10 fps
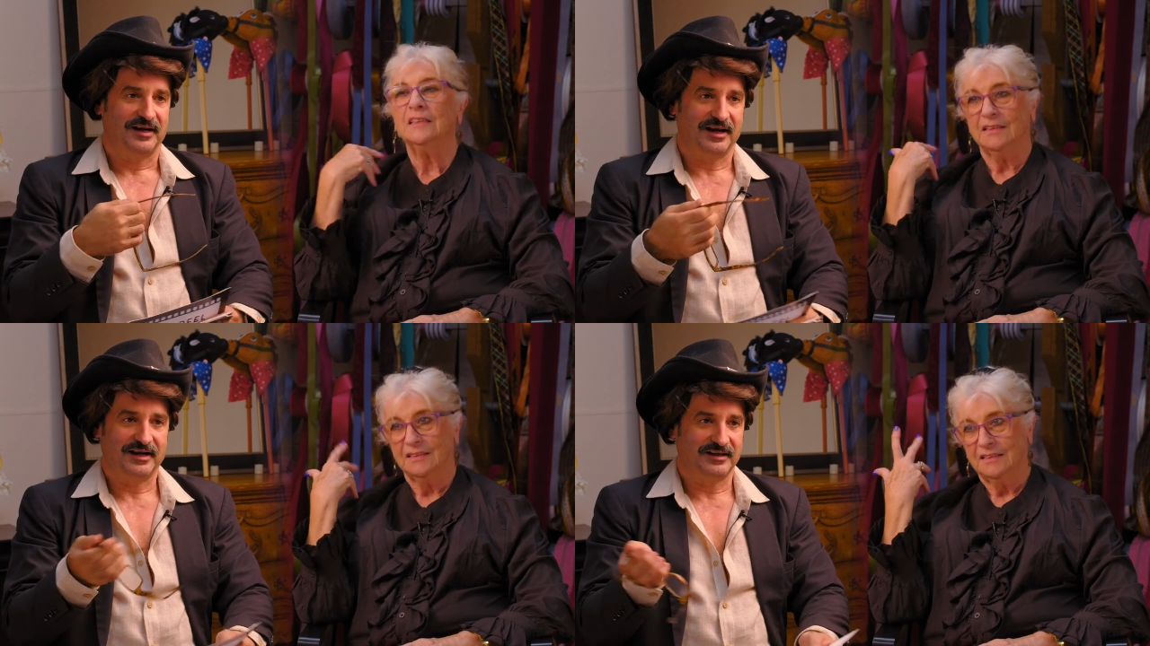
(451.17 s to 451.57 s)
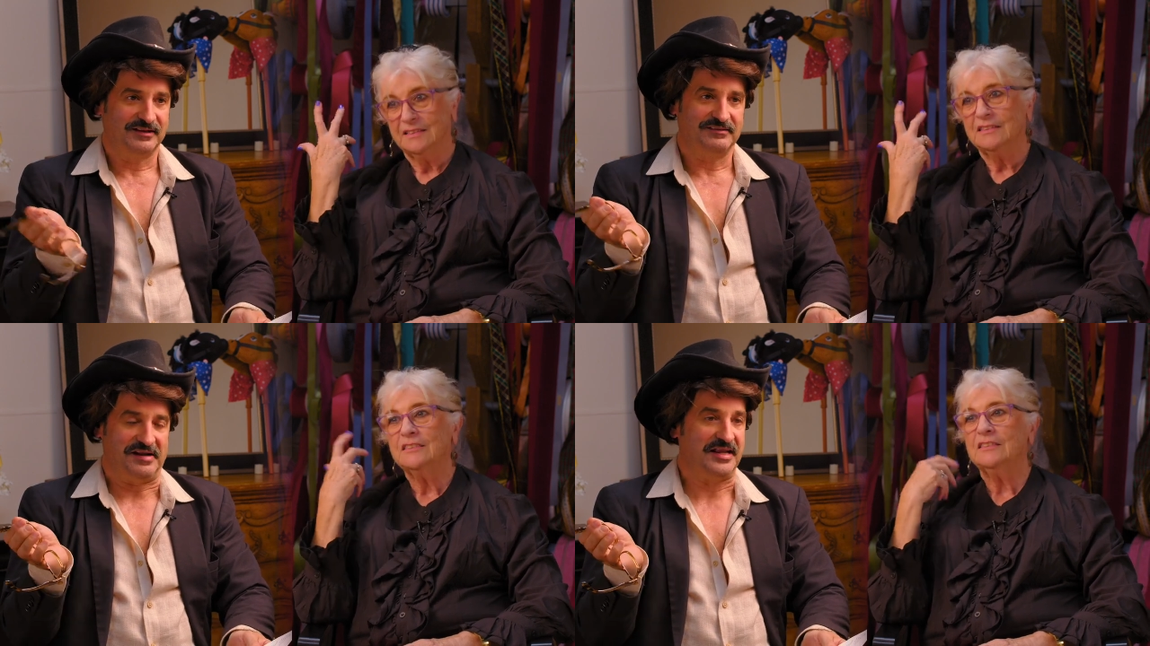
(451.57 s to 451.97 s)

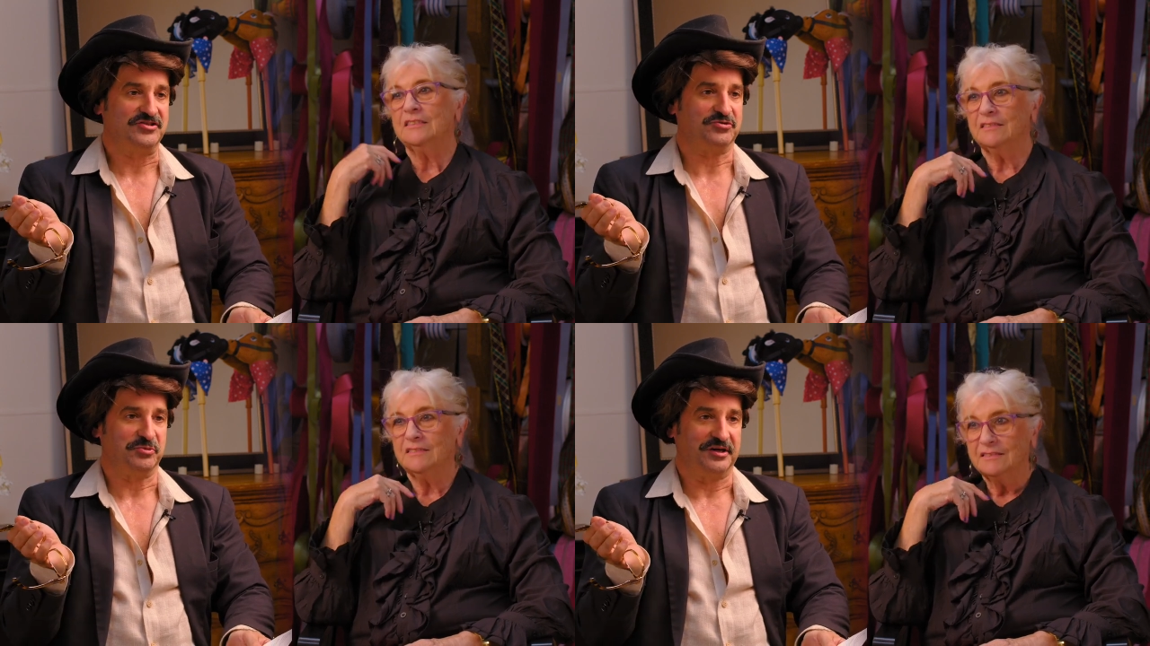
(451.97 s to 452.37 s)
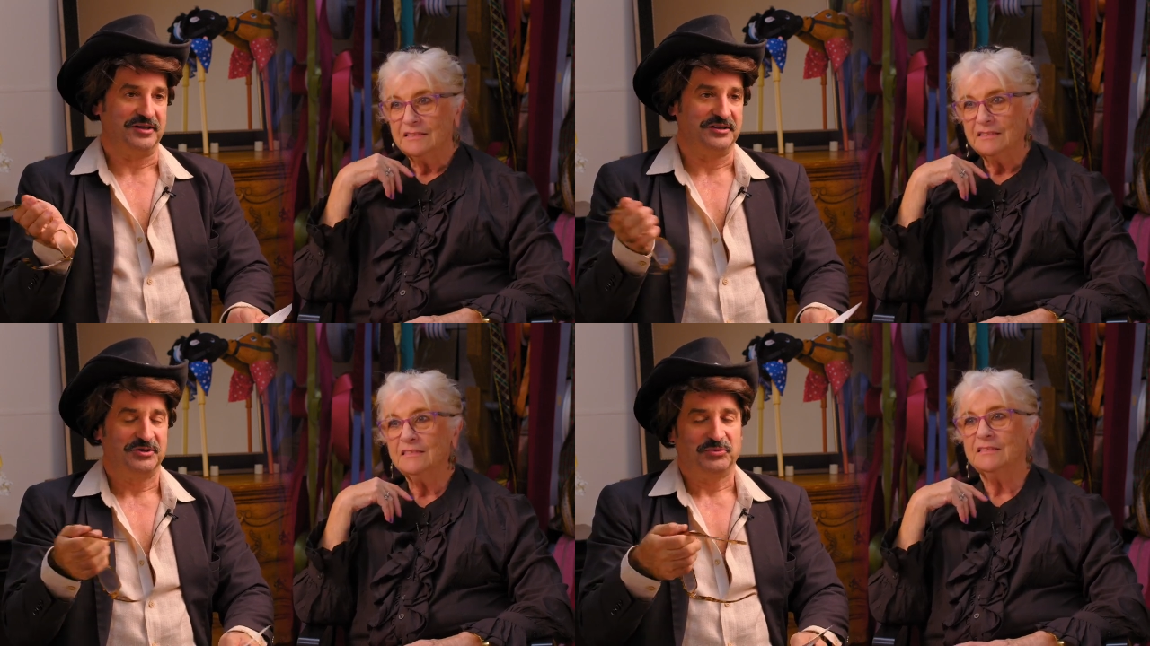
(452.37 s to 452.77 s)
Speaker 1: and end
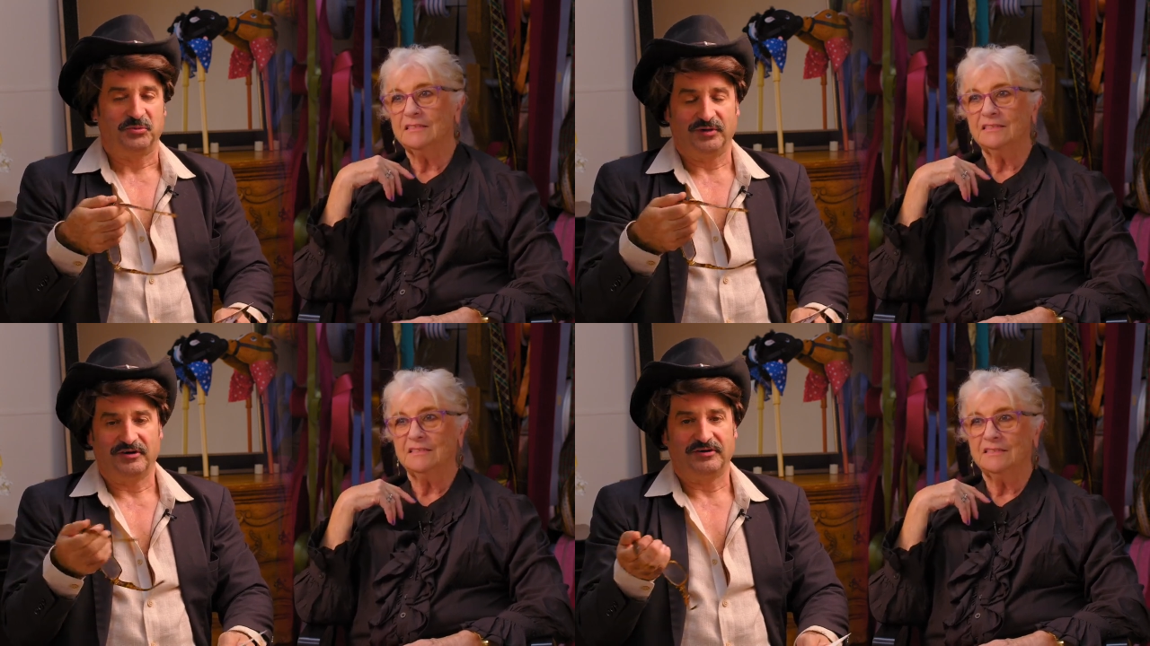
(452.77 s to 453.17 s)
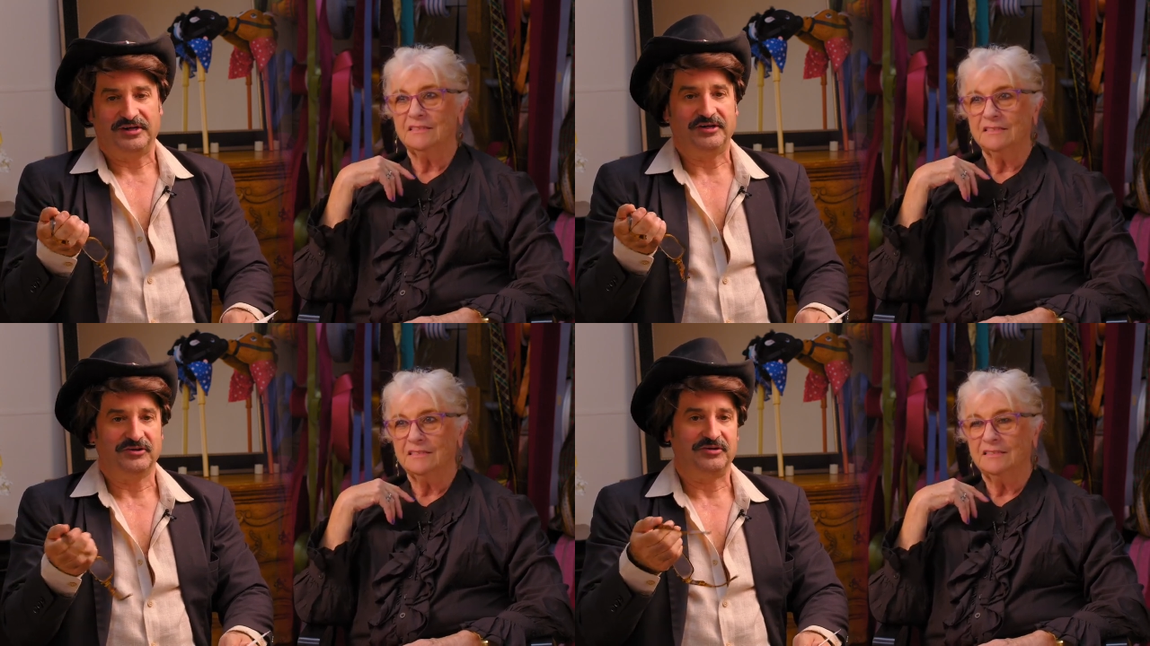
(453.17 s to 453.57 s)
story. Where
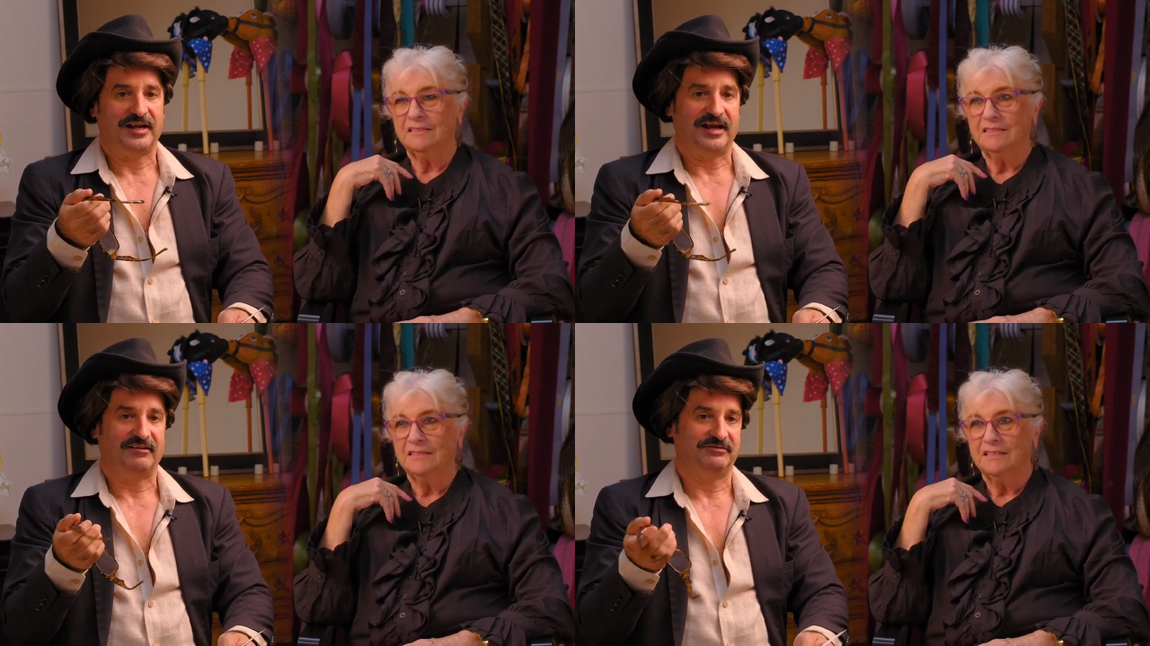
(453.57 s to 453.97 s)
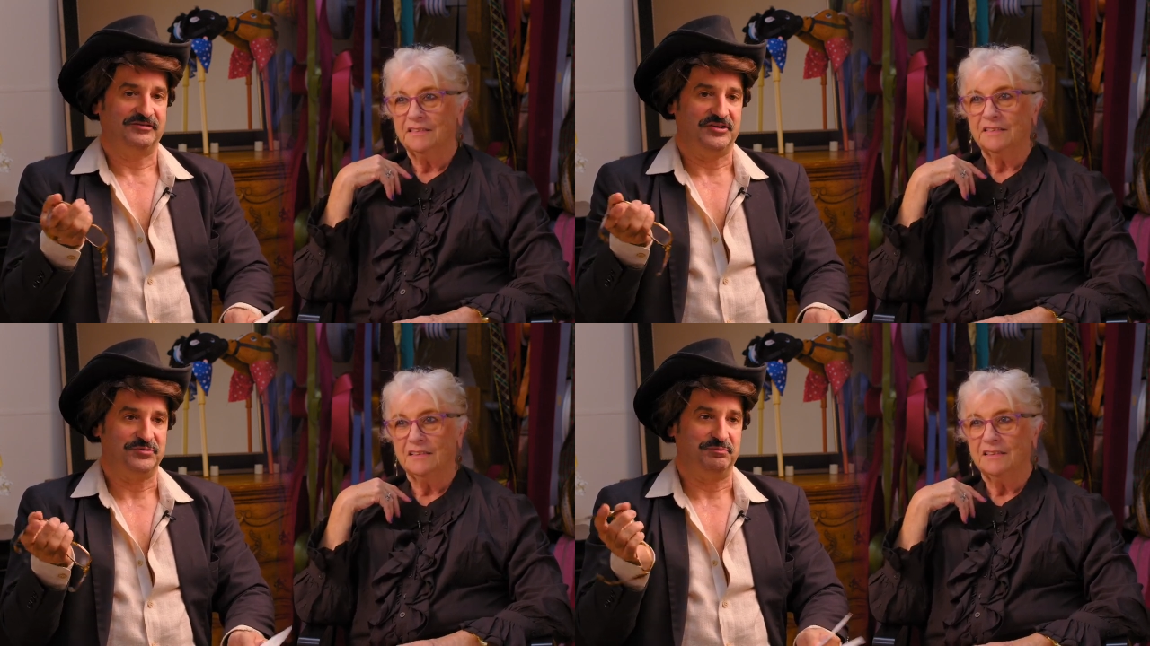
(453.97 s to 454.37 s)
here you have this